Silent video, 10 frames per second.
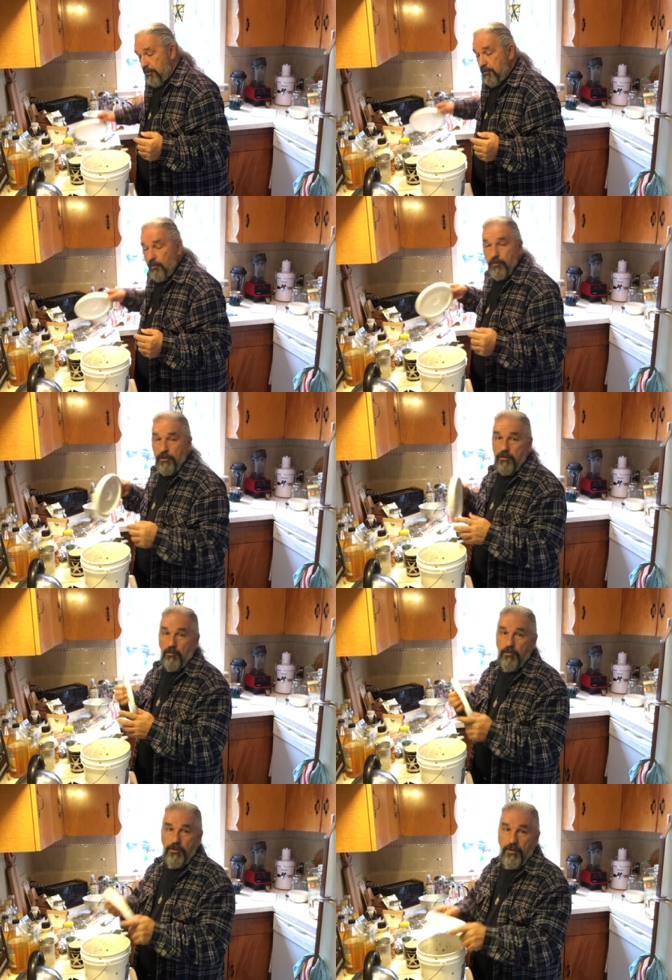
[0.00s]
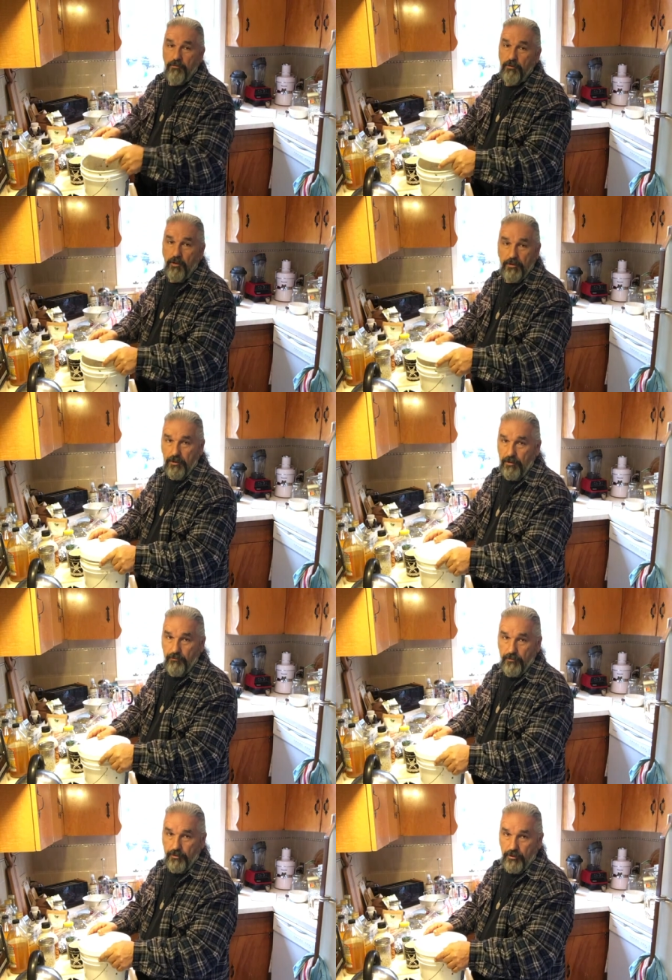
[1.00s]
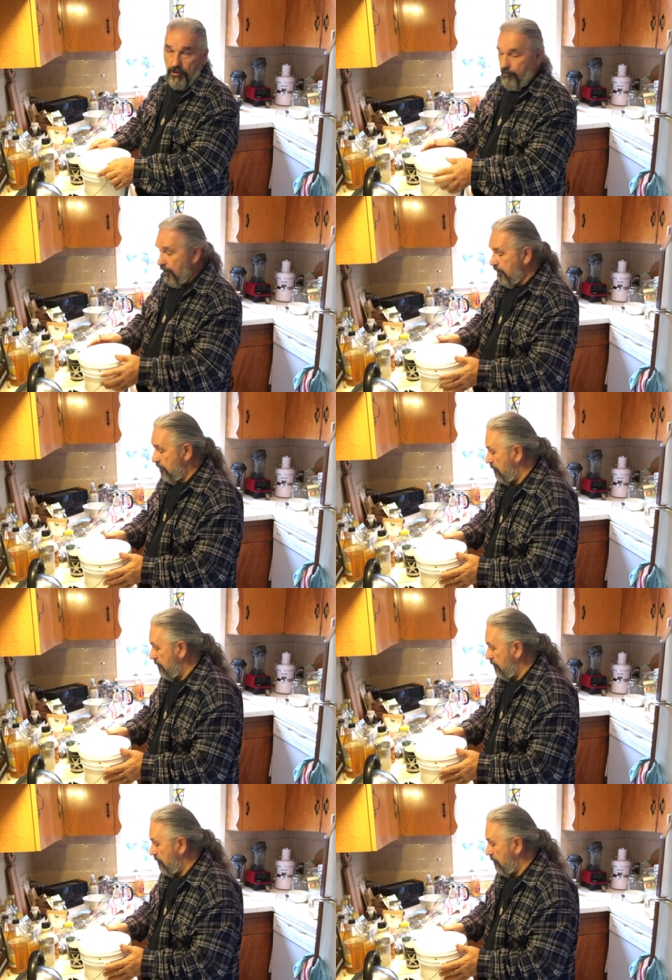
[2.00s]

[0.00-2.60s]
that's something that we have not done for generations.